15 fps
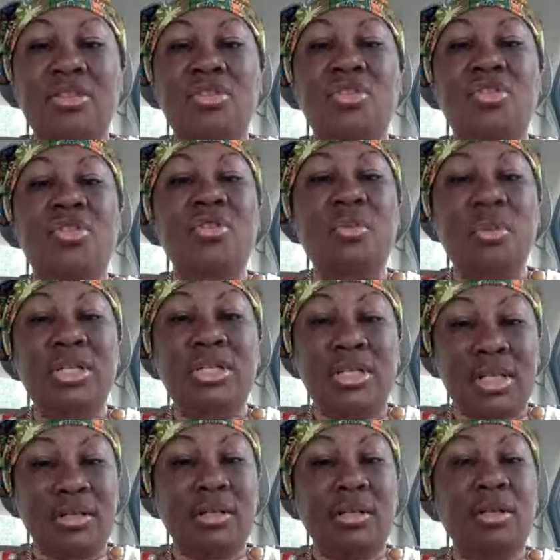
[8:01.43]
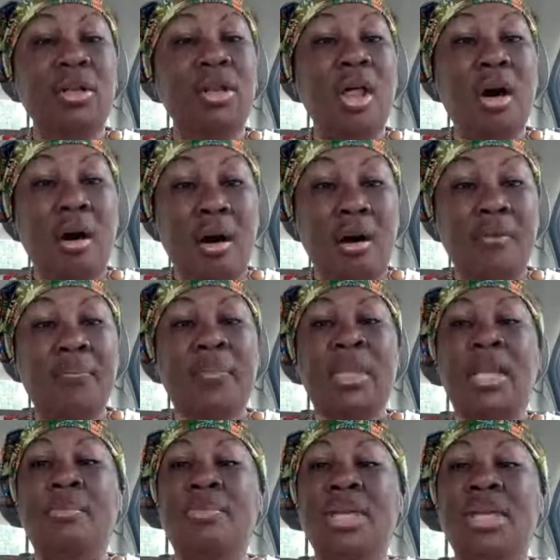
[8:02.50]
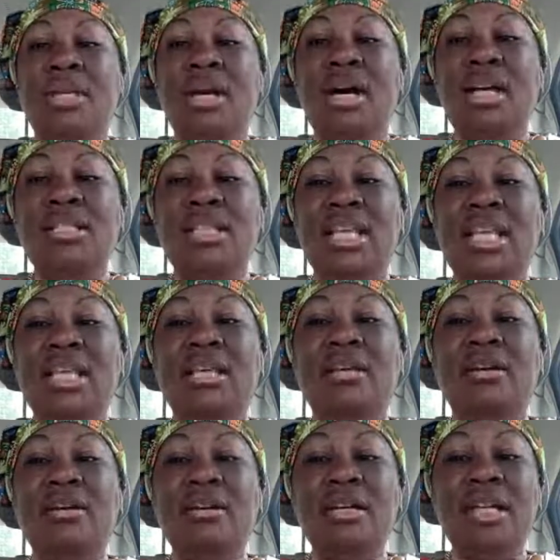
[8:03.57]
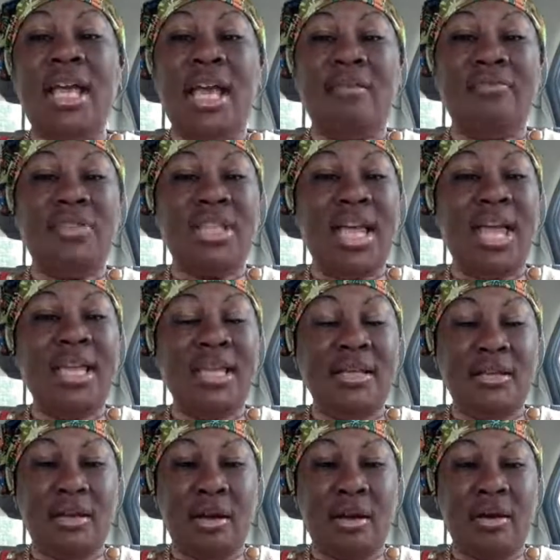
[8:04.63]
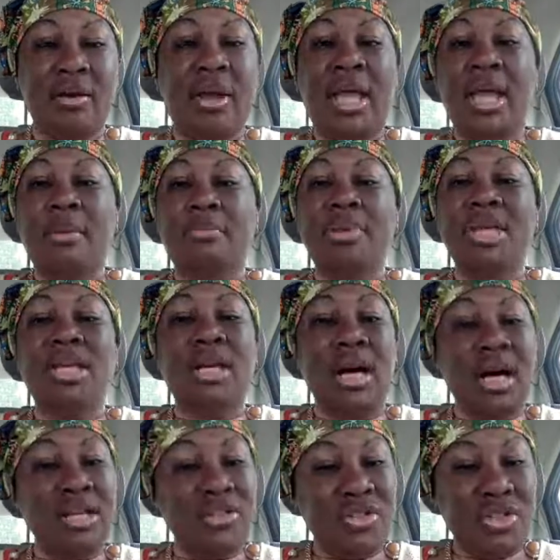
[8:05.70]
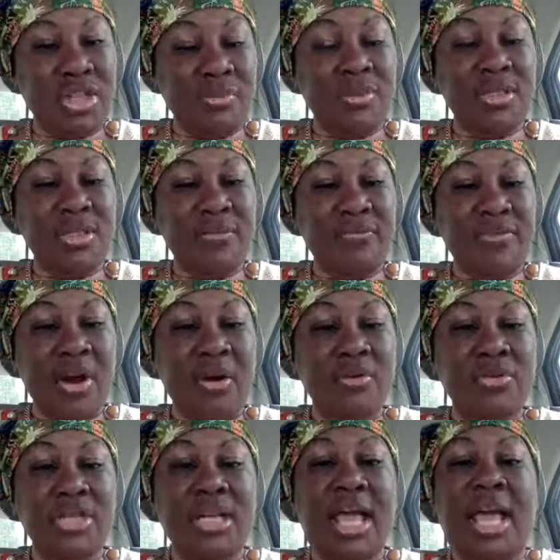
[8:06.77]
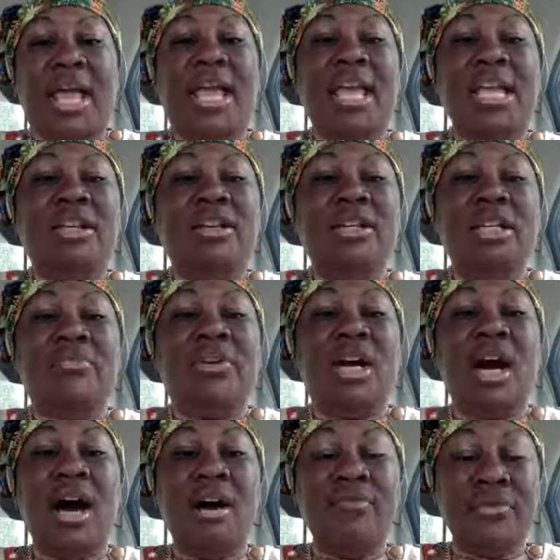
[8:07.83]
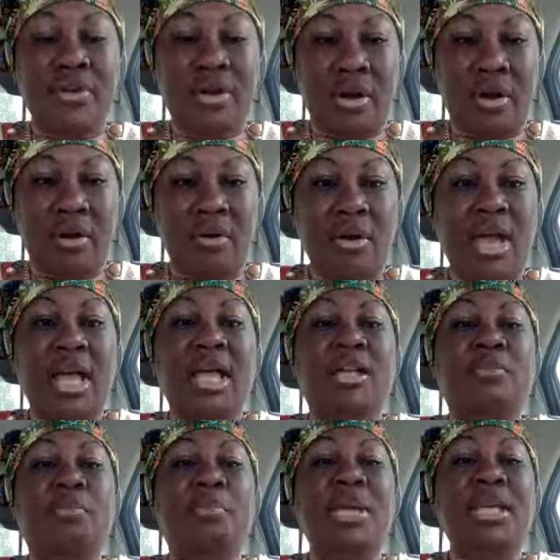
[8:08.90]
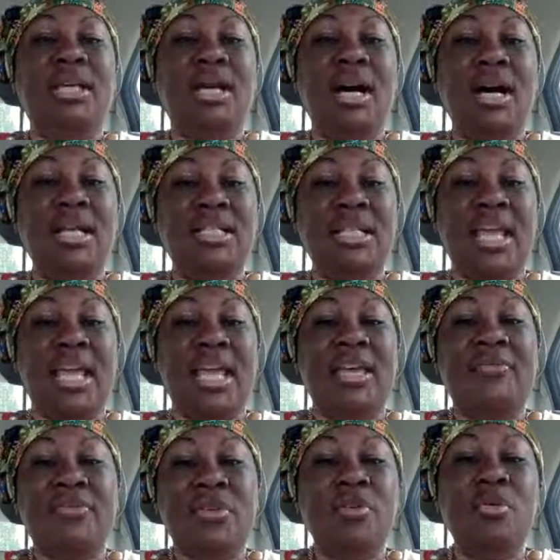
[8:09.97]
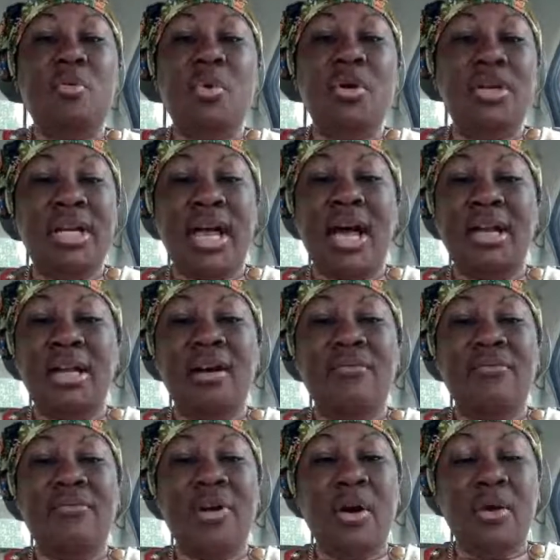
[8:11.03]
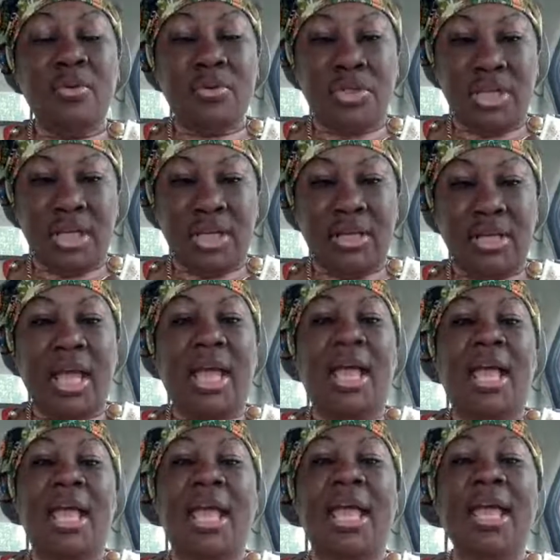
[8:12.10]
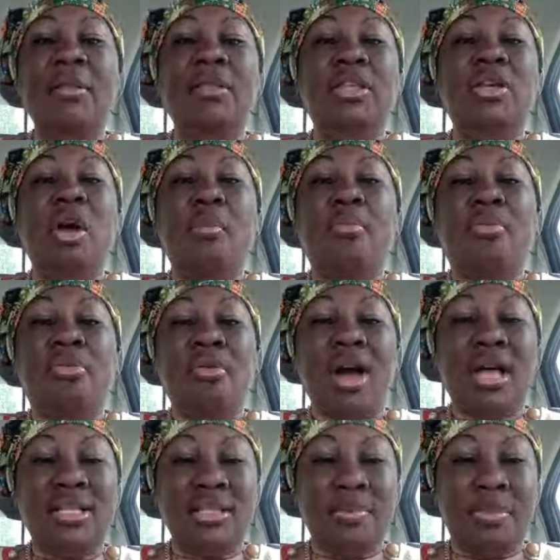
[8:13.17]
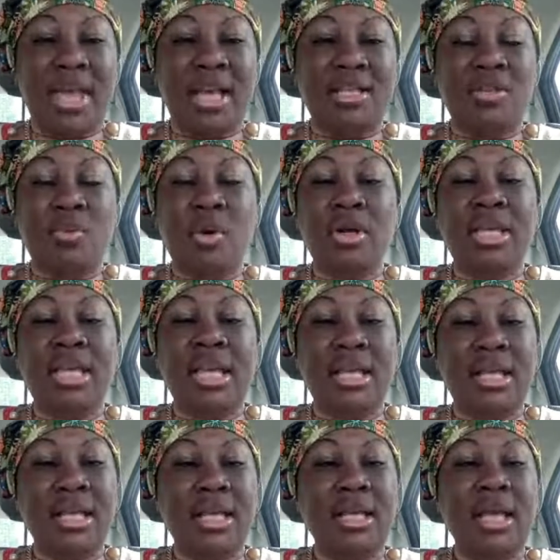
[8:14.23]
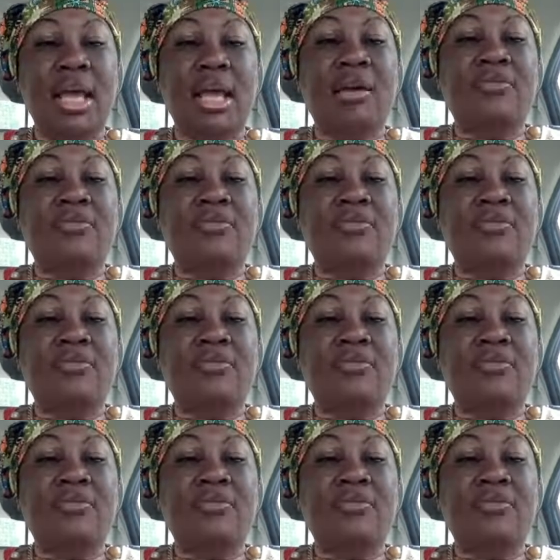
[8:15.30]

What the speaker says: the Jewish law, because he could have taken her because she was a virgin. He could have covered her, because if you were not a virgin, your prospects for getting